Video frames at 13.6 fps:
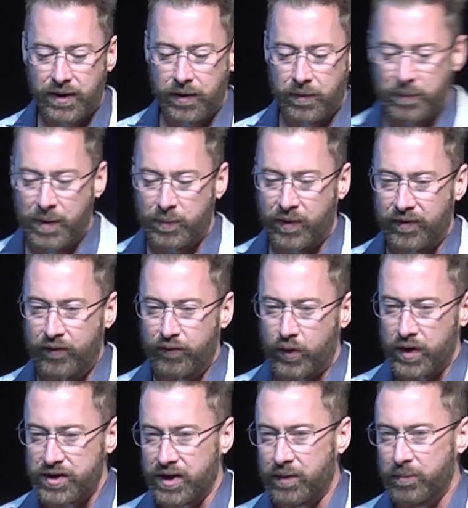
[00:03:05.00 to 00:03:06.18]
that people have
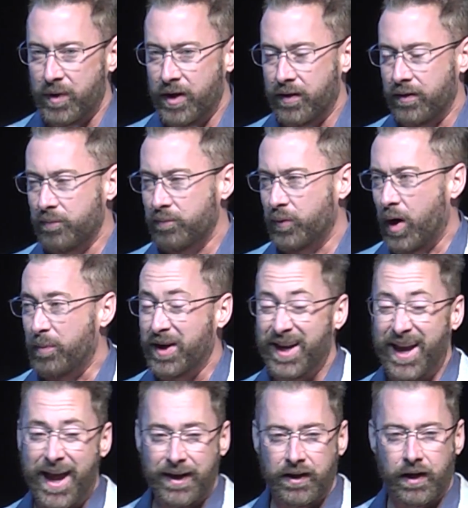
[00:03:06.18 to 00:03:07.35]
unfortunately been
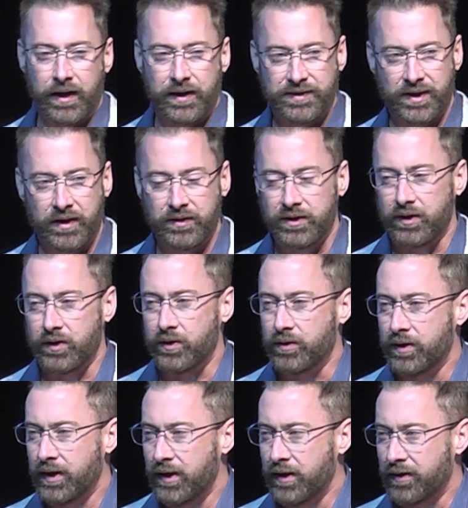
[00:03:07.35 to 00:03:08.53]
propagandized
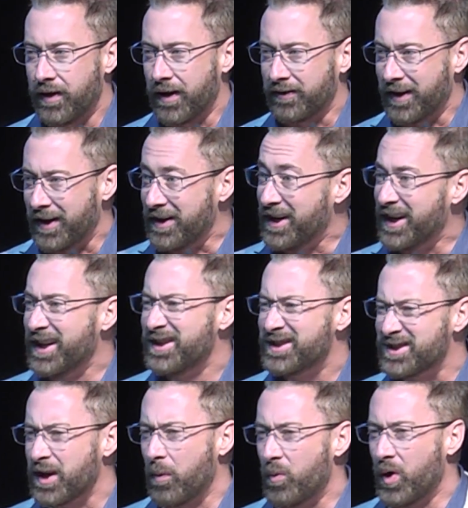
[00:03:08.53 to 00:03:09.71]
into, that they
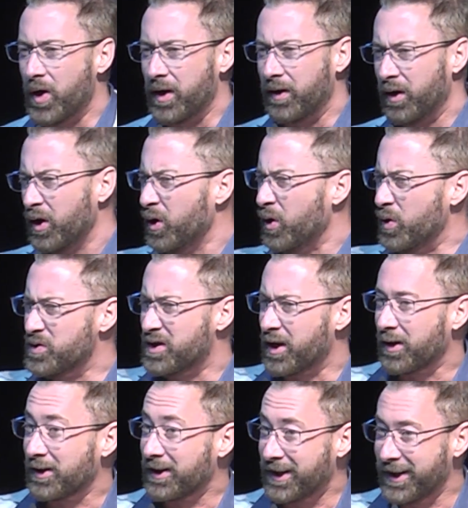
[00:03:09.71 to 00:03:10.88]
need someone
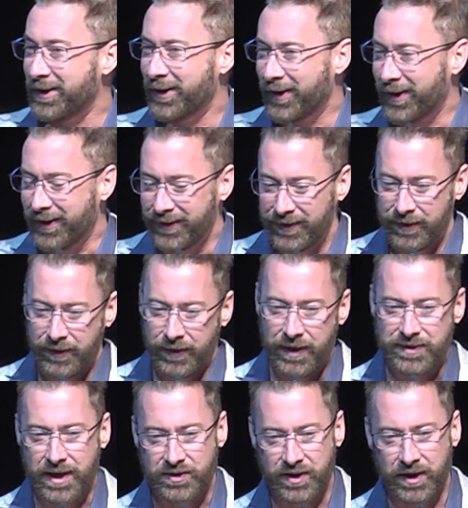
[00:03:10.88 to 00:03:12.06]
who's their leader,
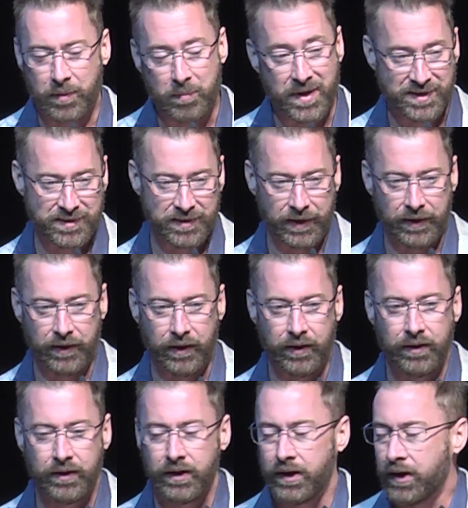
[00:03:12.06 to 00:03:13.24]
it's actually a
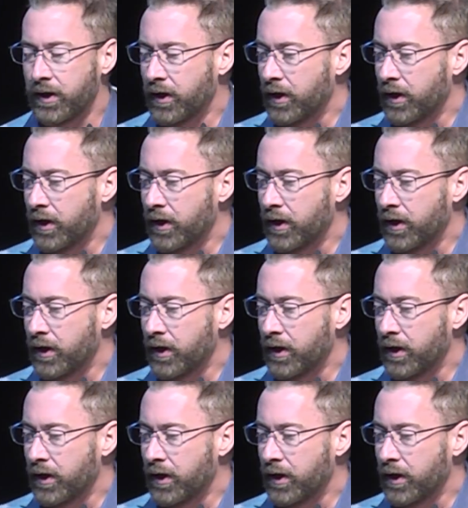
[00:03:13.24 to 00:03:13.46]
misleader.